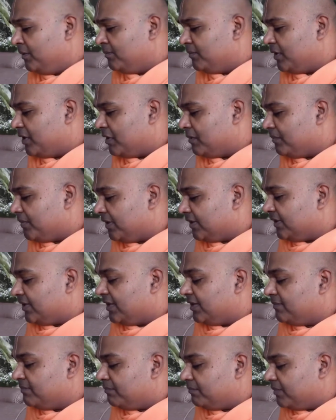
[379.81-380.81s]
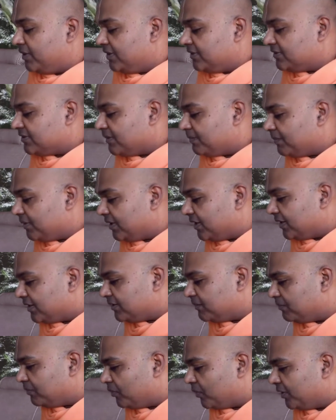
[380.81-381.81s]
Prabhupada then brings up
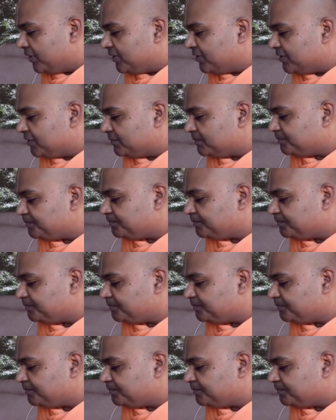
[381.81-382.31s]
another point.